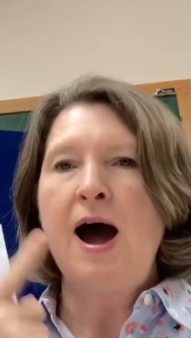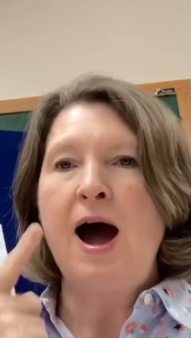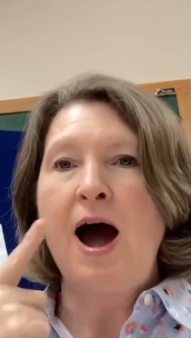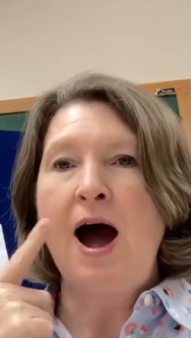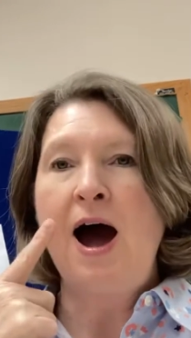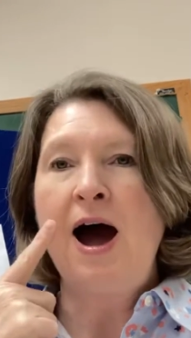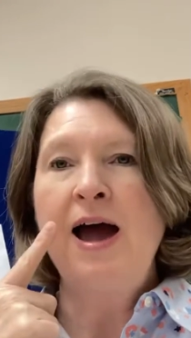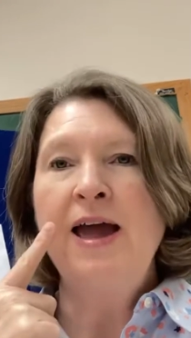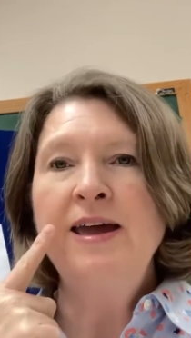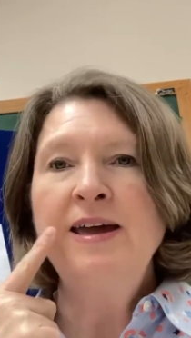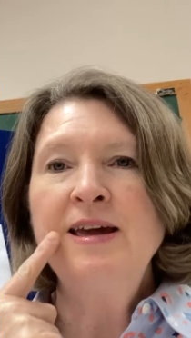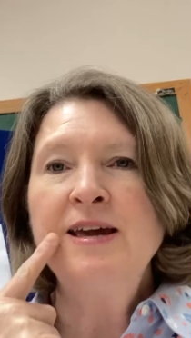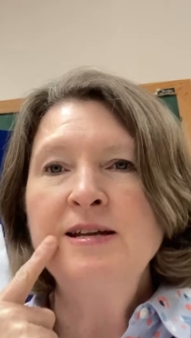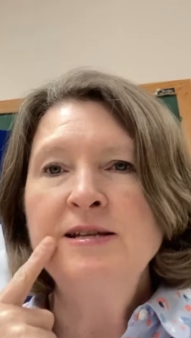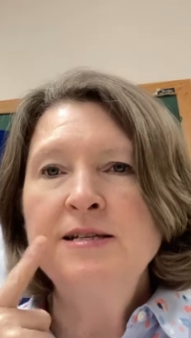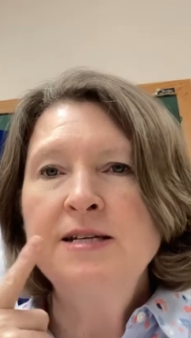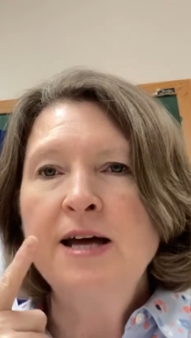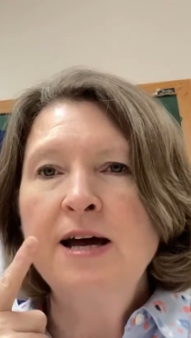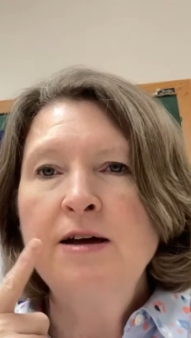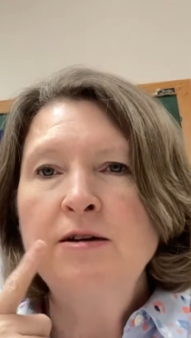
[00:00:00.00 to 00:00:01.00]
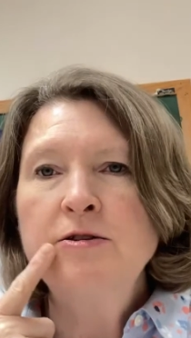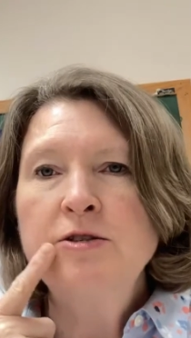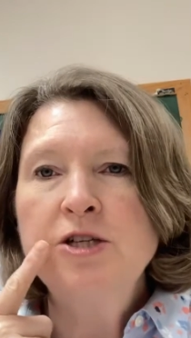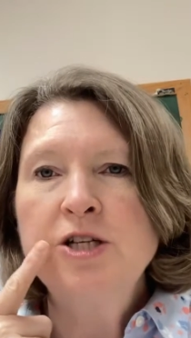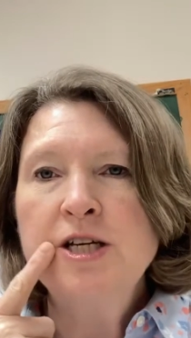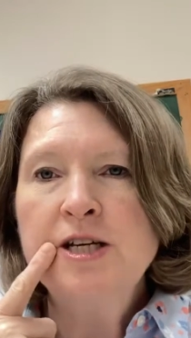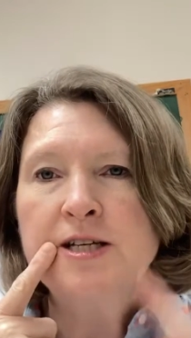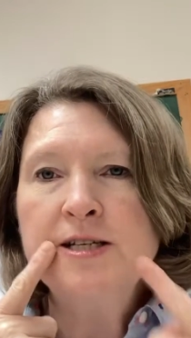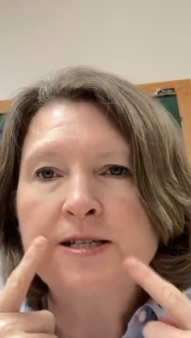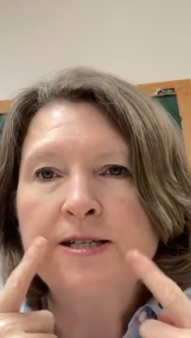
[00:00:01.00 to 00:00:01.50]
I can tell
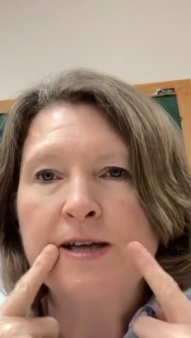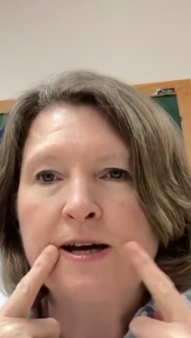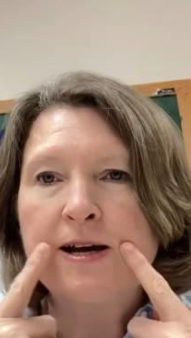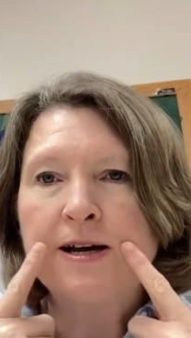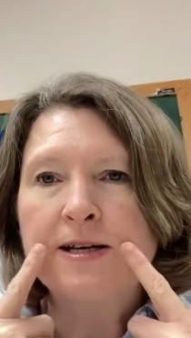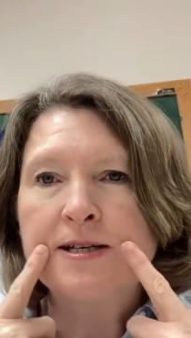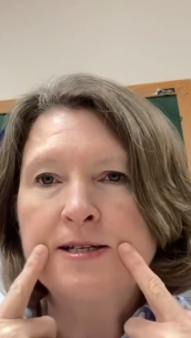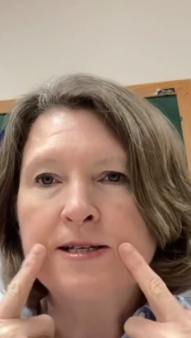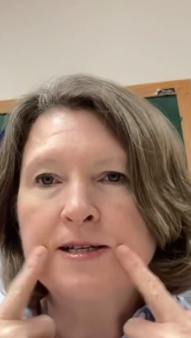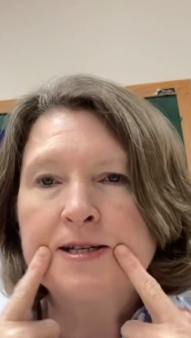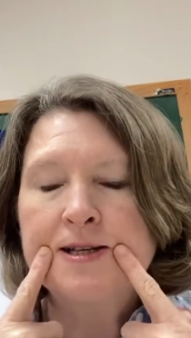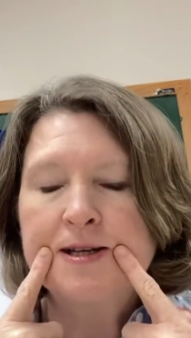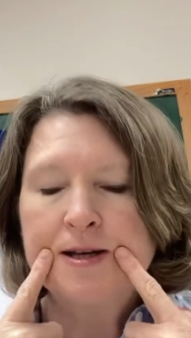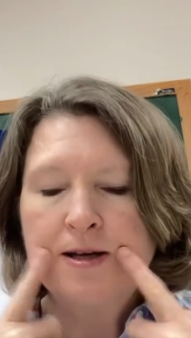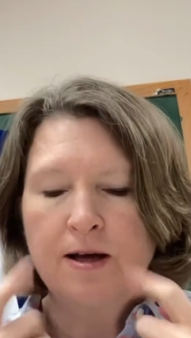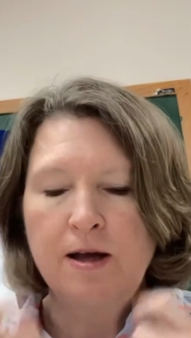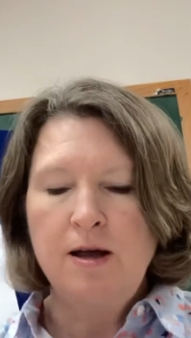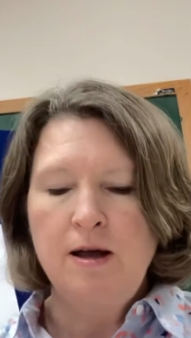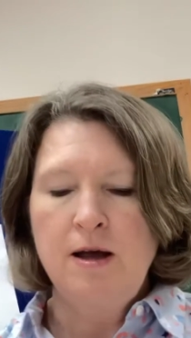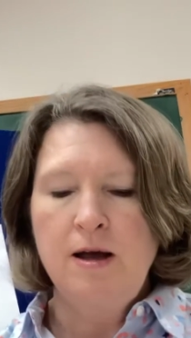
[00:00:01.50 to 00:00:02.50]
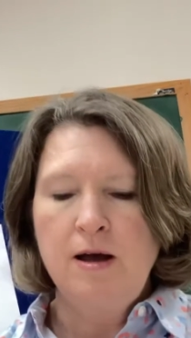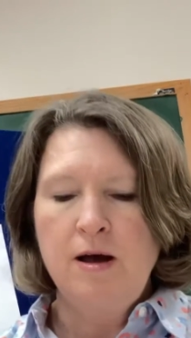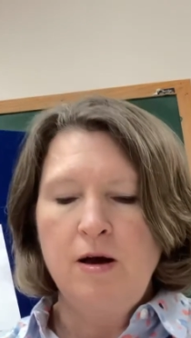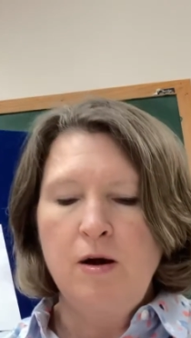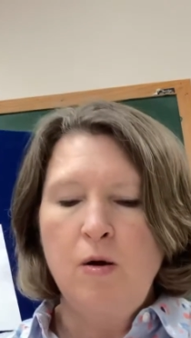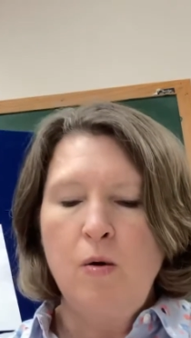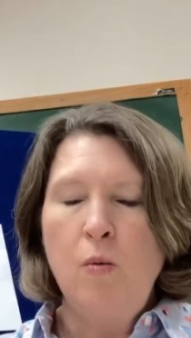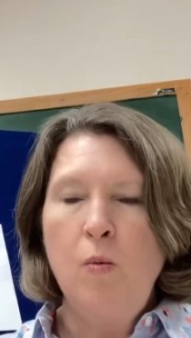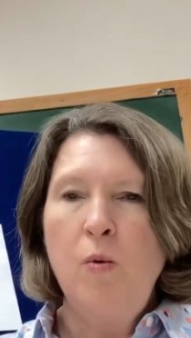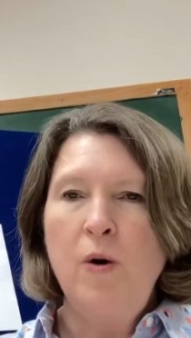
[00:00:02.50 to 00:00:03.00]
Jesus
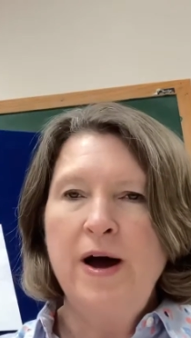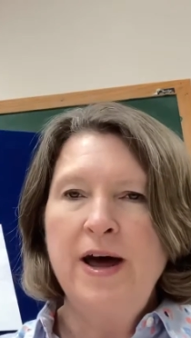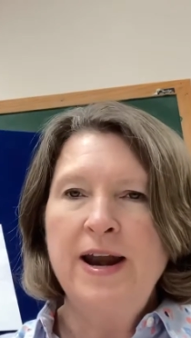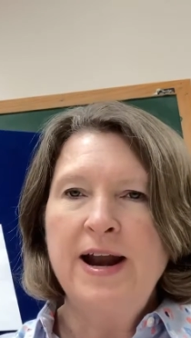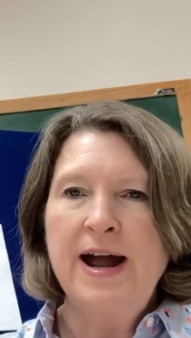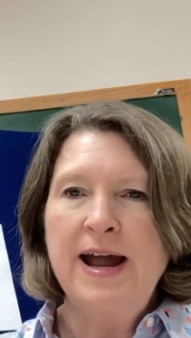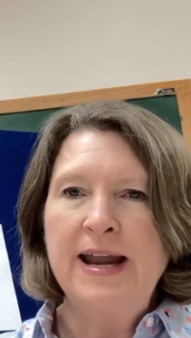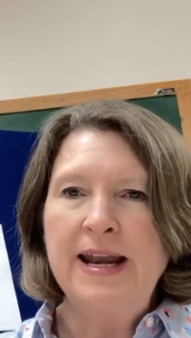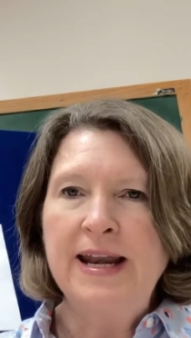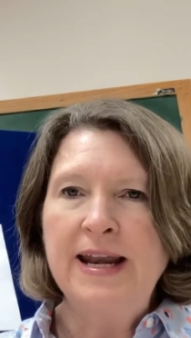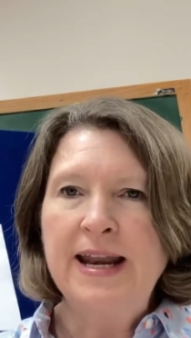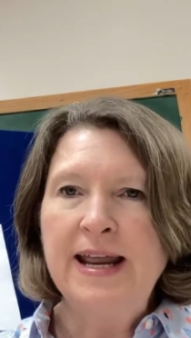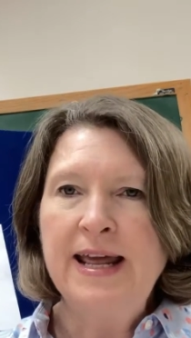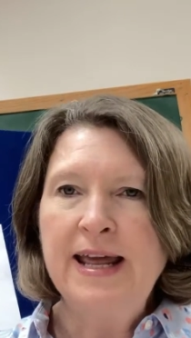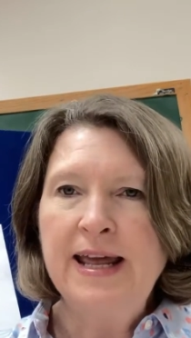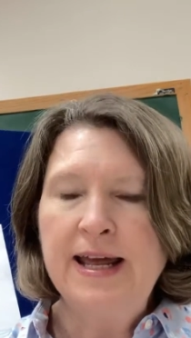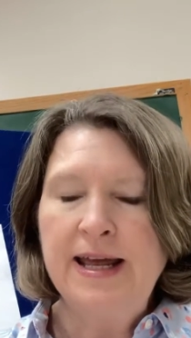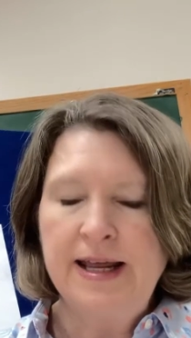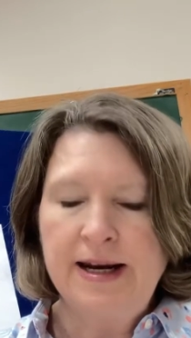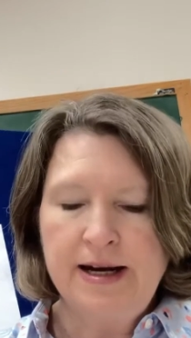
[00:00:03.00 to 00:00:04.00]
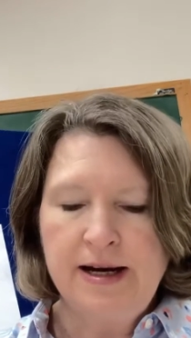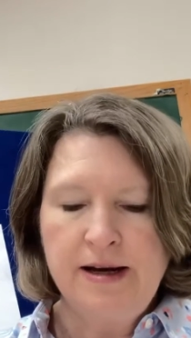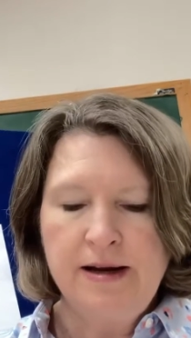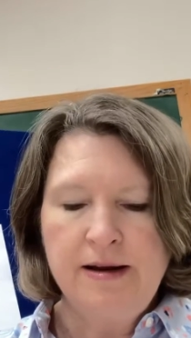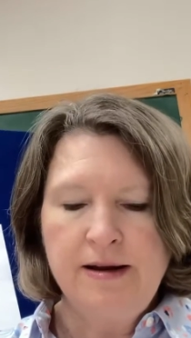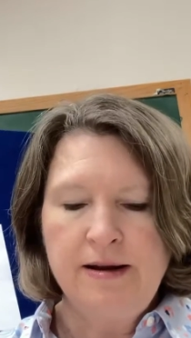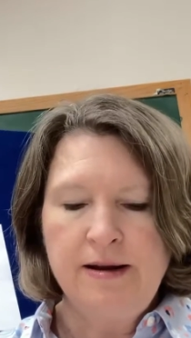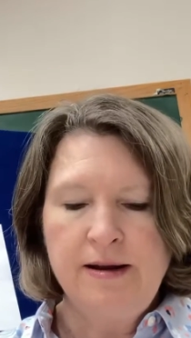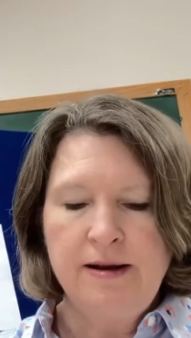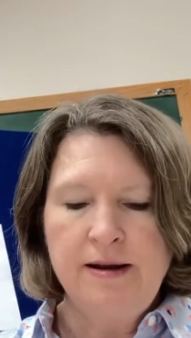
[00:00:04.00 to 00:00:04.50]
what I need.
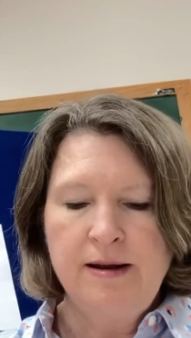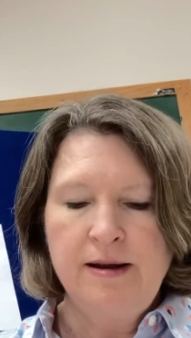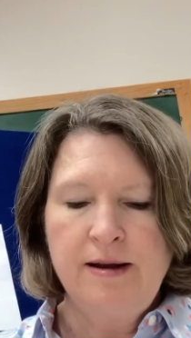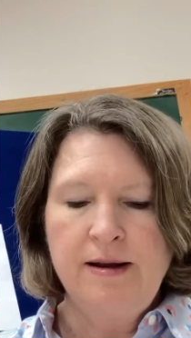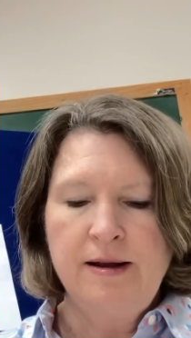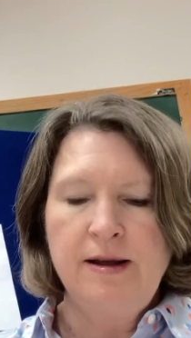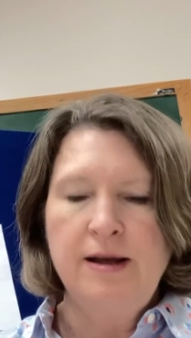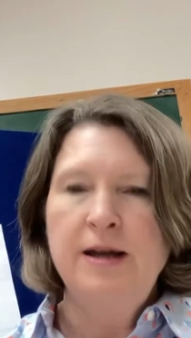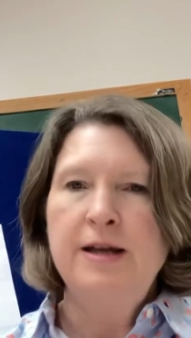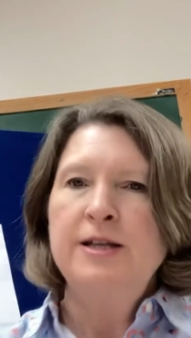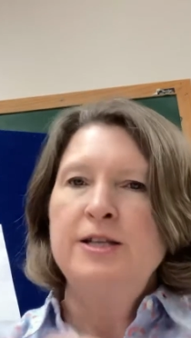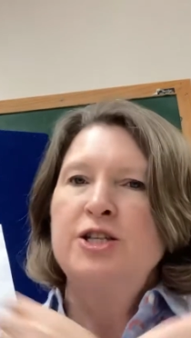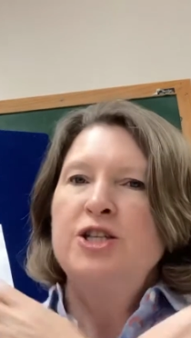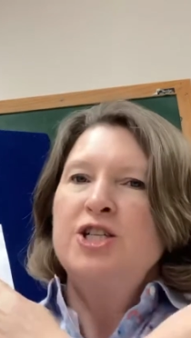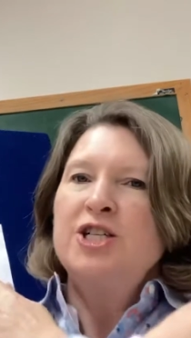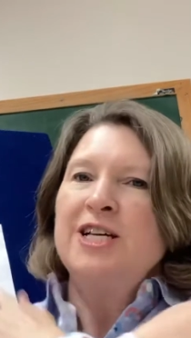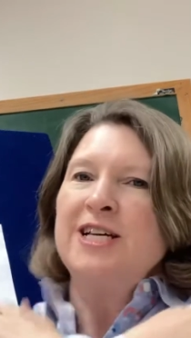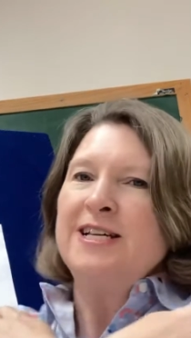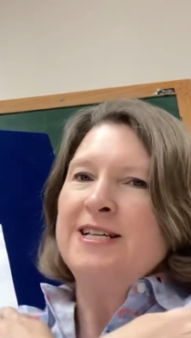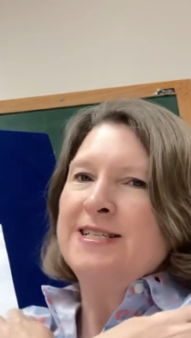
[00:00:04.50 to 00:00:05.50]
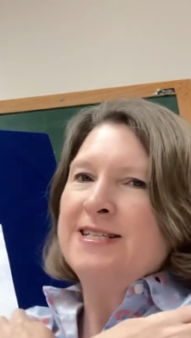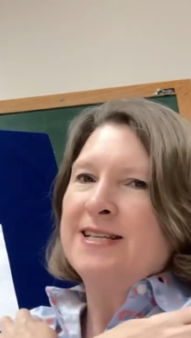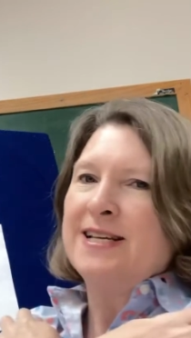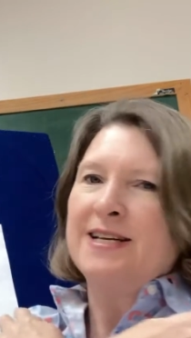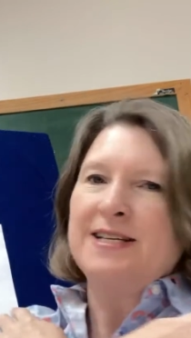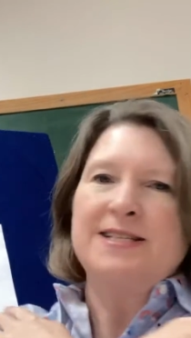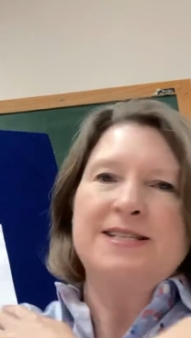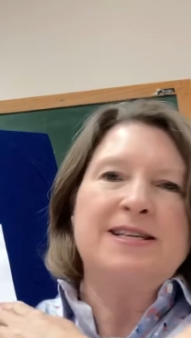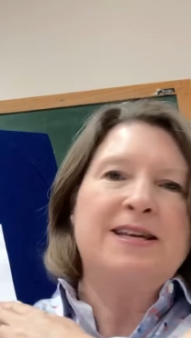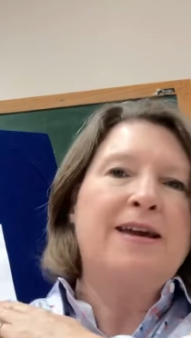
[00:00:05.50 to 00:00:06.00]

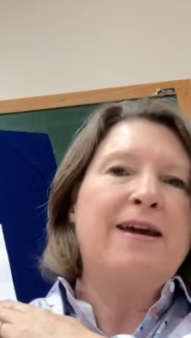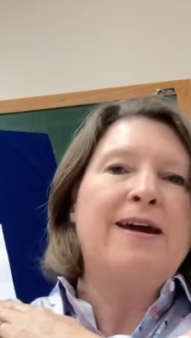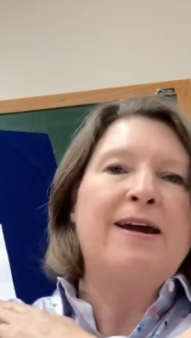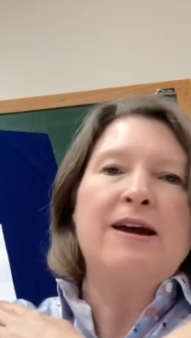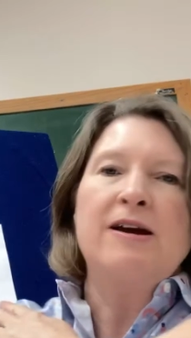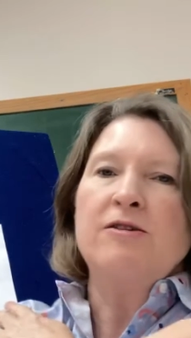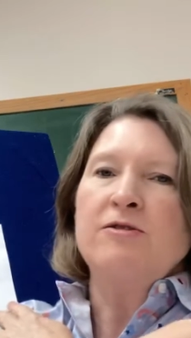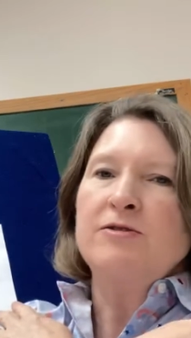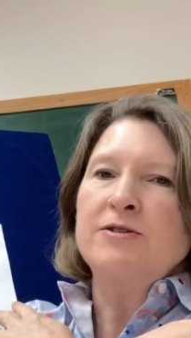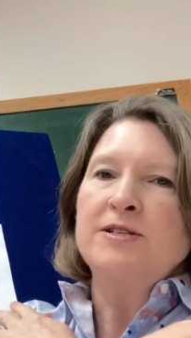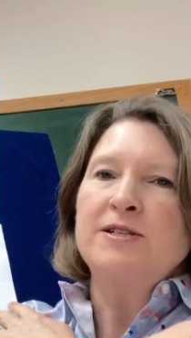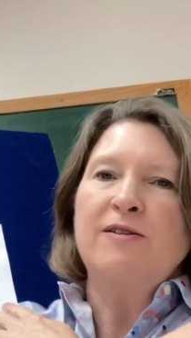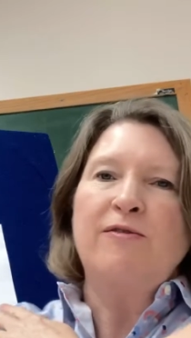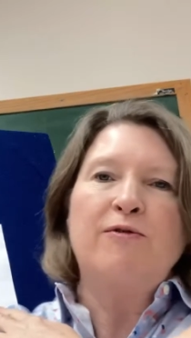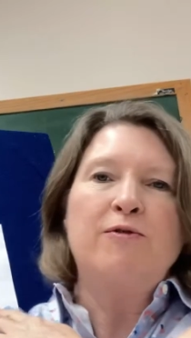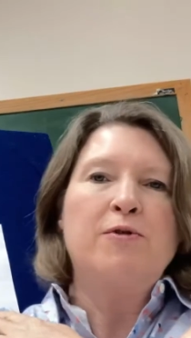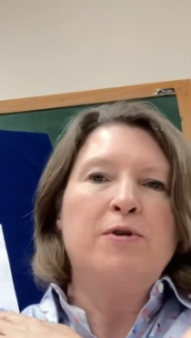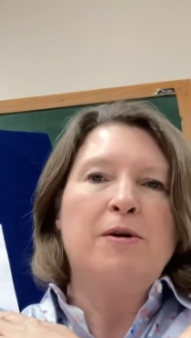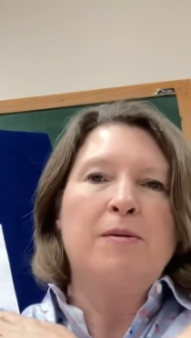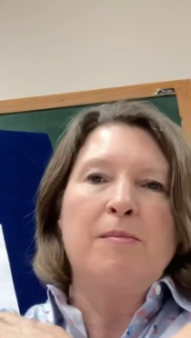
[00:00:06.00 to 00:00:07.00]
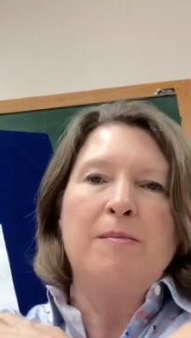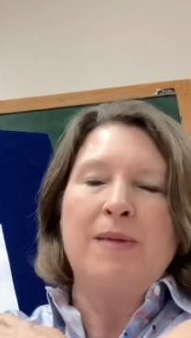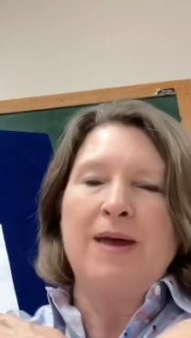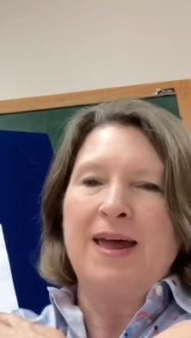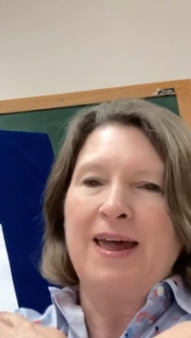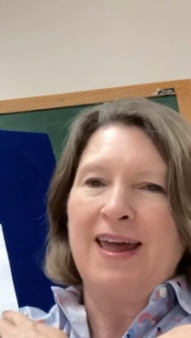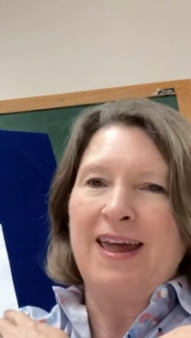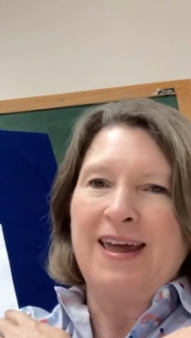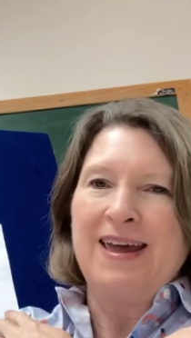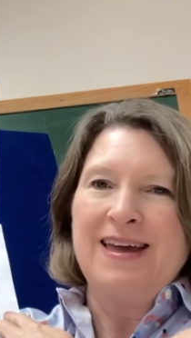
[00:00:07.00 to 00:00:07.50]
Jesus cares for
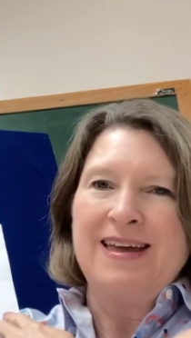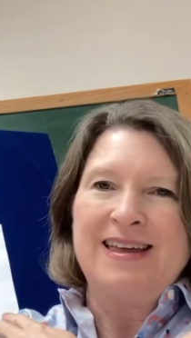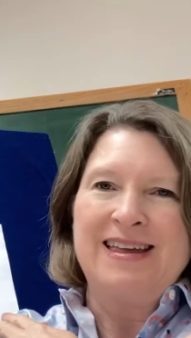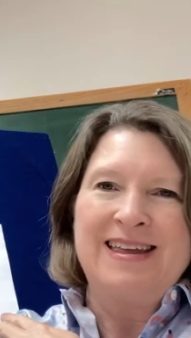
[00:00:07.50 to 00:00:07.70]
me.